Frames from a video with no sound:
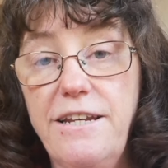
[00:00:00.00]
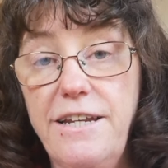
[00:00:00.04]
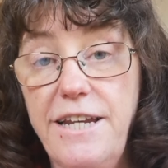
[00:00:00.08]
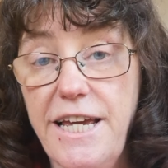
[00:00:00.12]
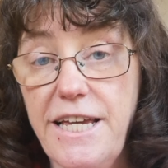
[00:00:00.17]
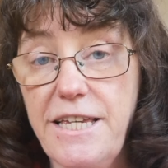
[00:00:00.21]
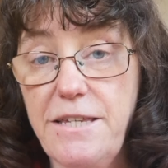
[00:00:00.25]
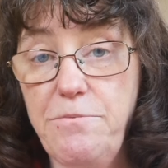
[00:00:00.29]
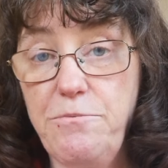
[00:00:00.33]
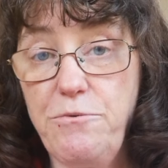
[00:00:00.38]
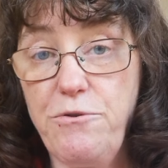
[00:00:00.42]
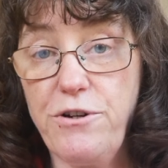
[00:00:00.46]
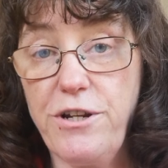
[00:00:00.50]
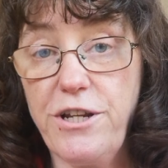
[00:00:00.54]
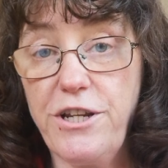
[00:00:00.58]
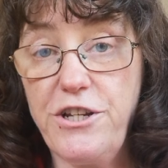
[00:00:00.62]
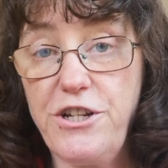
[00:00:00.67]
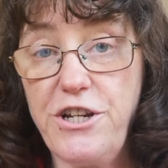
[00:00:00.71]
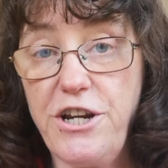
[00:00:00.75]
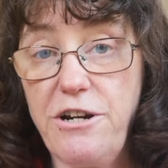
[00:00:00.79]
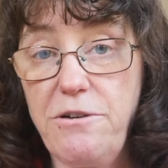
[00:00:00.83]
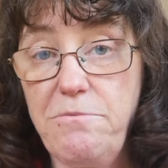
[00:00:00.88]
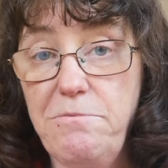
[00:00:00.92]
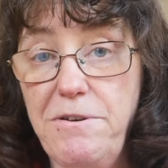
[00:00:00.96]
Next morning,
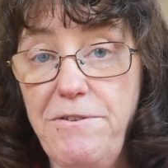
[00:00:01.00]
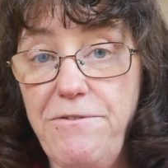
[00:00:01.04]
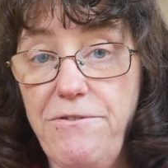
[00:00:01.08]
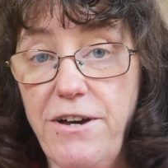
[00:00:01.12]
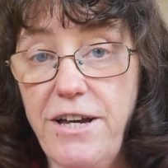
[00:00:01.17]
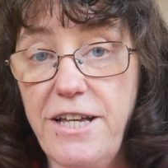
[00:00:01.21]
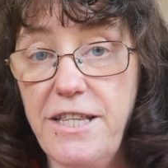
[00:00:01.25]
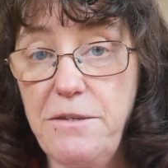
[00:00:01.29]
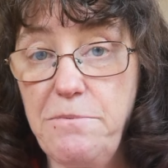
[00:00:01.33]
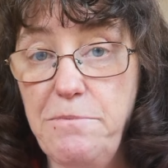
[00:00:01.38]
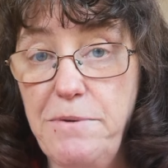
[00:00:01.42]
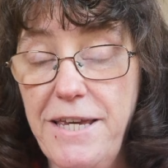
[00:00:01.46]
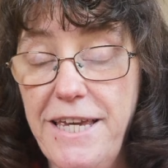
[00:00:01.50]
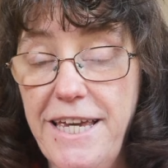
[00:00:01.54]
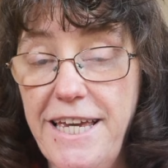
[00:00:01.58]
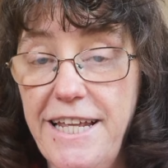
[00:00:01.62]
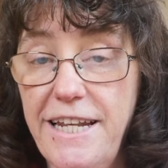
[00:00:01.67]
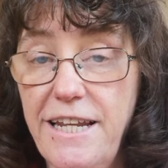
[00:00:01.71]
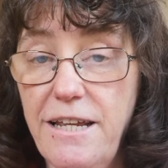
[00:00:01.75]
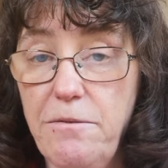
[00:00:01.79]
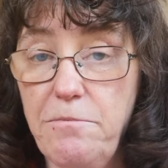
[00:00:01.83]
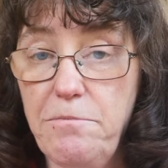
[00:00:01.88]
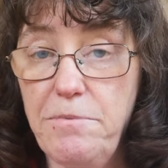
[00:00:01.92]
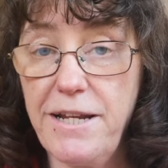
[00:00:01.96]
Jeremy finds me
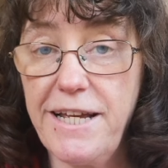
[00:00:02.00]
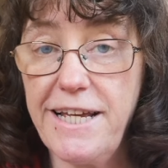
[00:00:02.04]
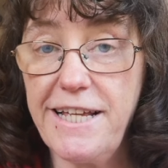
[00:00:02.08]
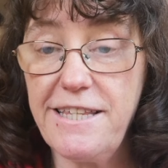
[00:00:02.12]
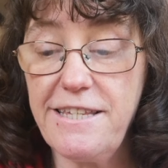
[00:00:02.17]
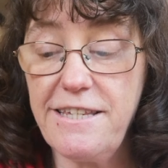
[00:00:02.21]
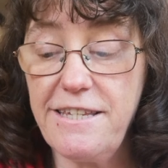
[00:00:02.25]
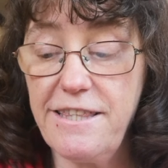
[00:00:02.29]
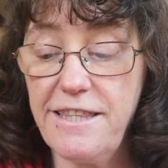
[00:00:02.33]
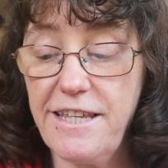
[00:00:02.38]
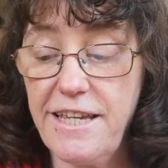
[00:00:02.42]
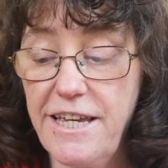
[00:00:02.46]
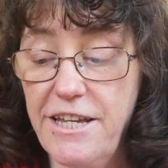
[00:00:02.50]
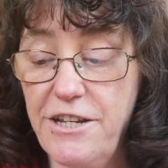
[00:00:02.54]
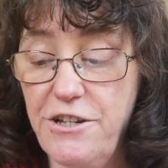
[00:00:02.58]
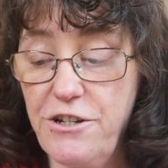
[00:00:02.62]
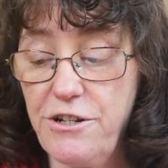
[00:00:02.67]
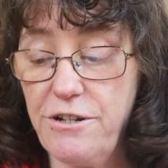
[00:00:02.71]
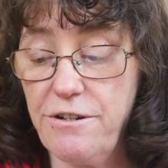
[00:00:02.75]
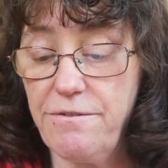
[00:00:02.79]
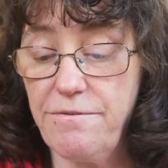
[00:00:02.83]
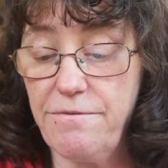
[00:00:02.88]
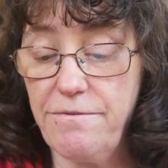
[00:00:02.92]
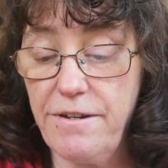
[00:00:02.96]
killing plates in the
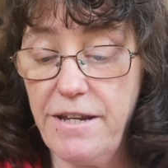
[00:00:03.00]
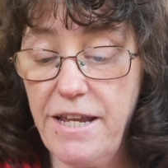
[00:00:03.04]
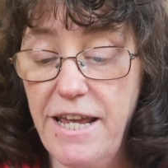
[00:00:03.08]
kitchen.